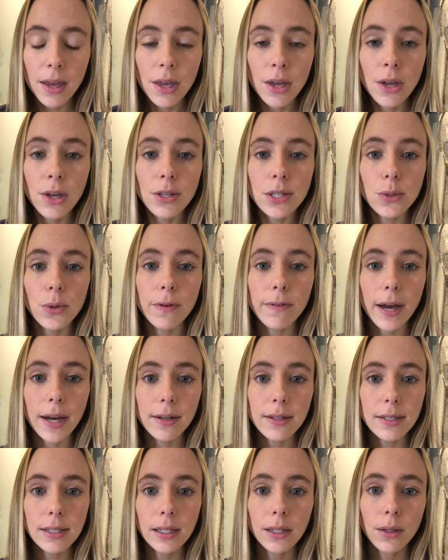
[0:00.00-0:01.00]
So a
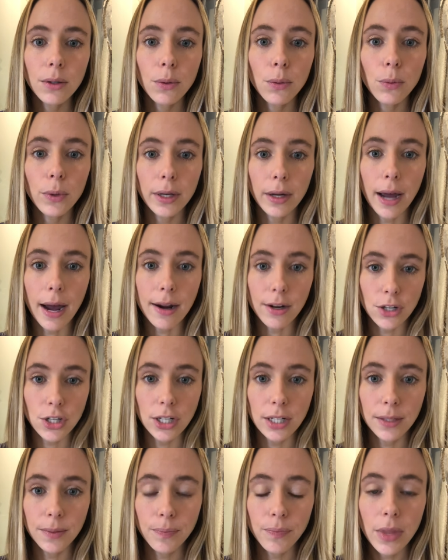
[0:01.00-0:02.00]
vaccine
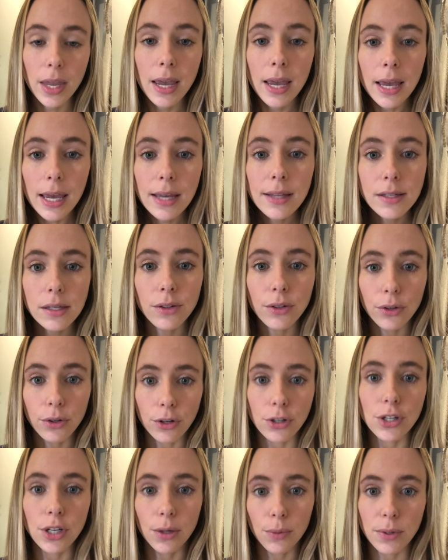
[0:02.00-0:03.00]
reaction is an
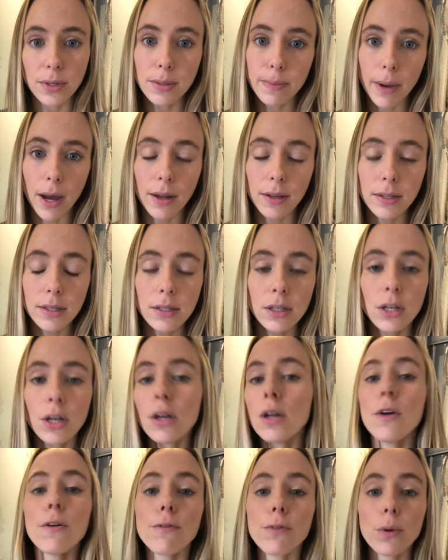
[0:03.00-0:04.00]
allergic response
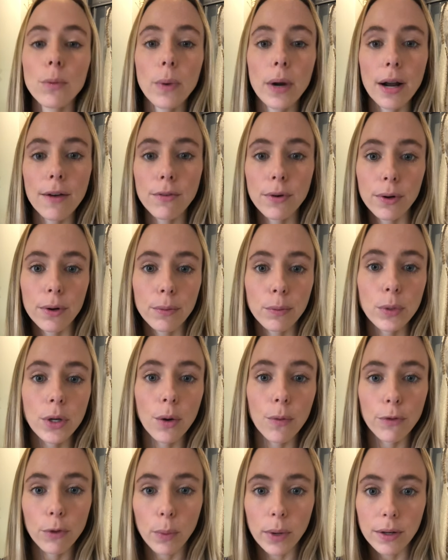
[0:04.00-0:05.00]
for whatever,
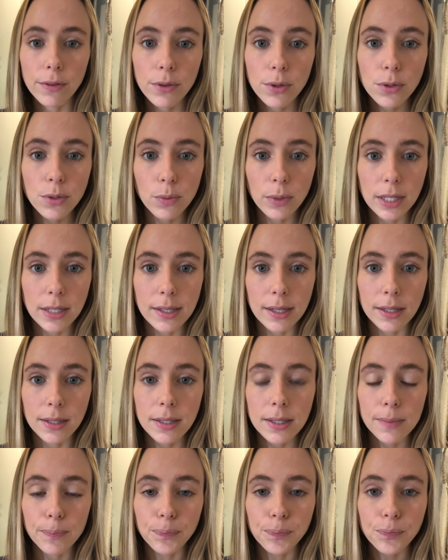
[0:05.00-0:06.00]
for one of those
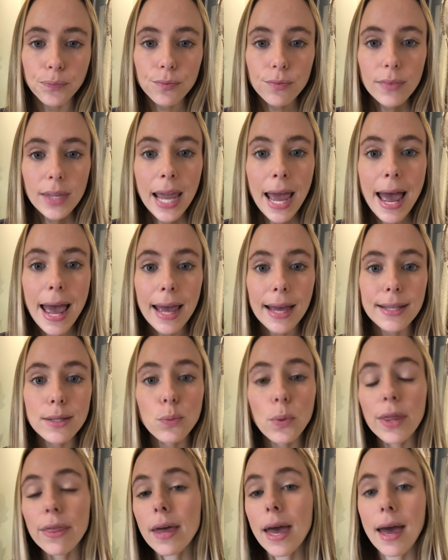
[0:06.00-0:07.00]
reasons. And
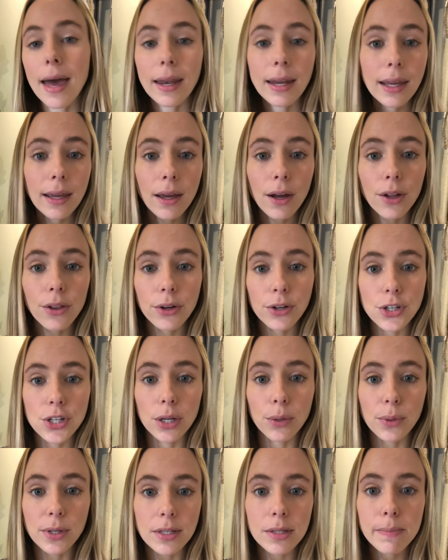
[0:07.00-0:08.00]
with any allergic
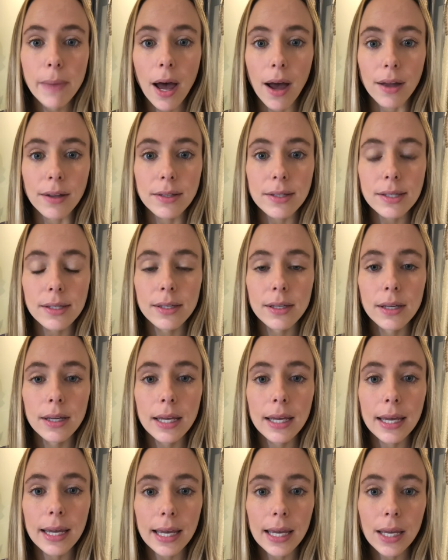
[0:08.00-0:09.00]
response,
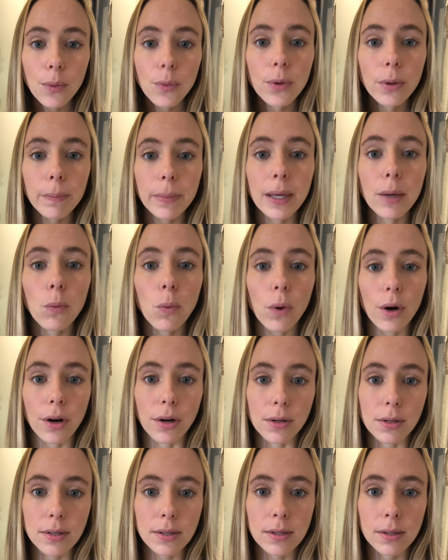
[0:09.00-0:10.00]
it will be
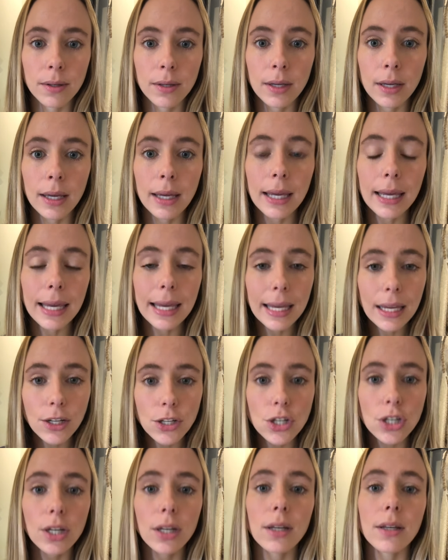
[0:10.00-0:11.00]
worse
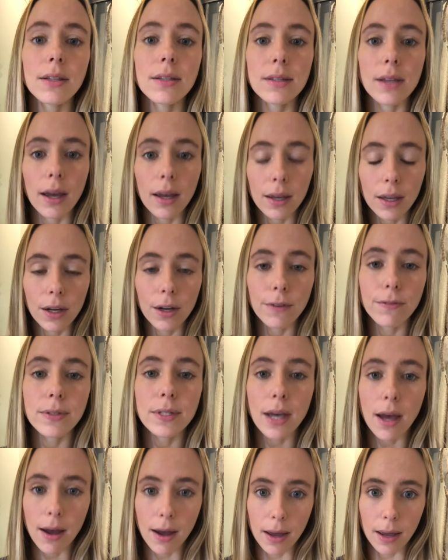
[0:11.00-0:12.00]
each consecutive
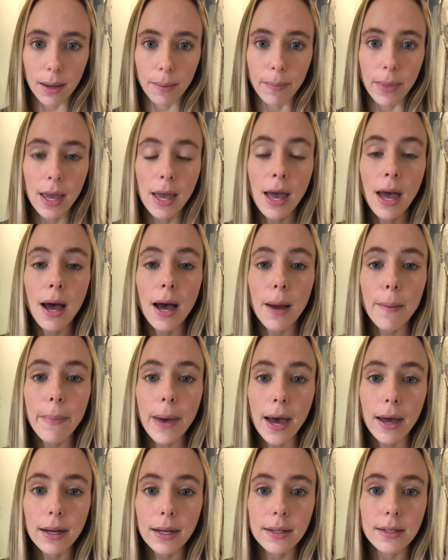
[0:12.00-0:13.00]
time a
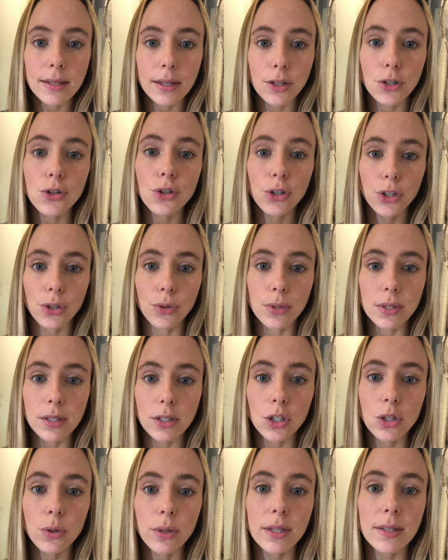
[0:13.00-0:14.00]
pet is introduced
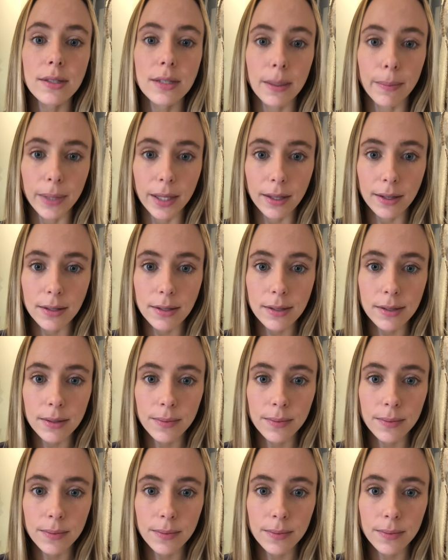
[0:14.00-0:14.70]
to the stimulus.